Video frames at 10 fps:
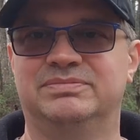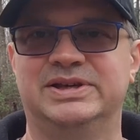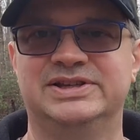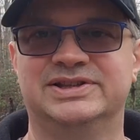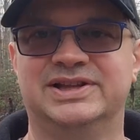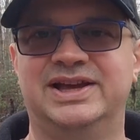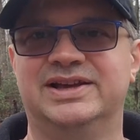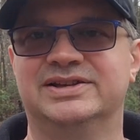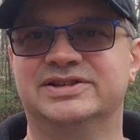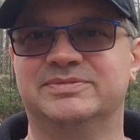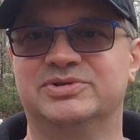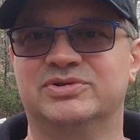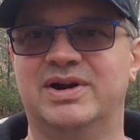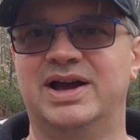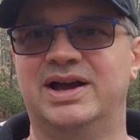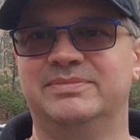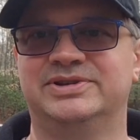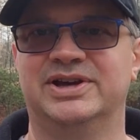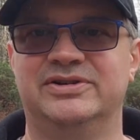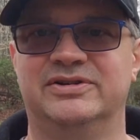please like, subscribe,
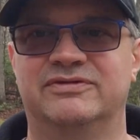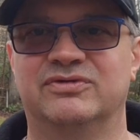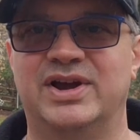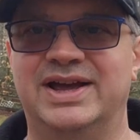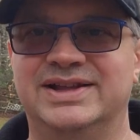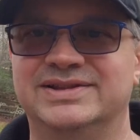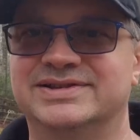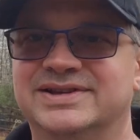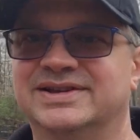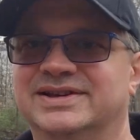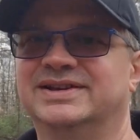tell your friends,